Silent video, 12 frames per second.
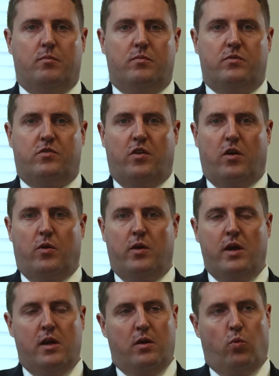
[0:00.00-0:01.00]
So
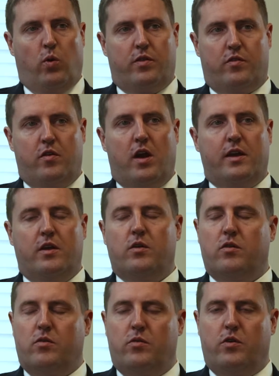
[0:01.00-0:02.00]
whether or not
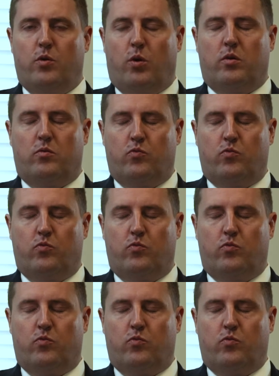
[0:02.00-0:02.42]
you're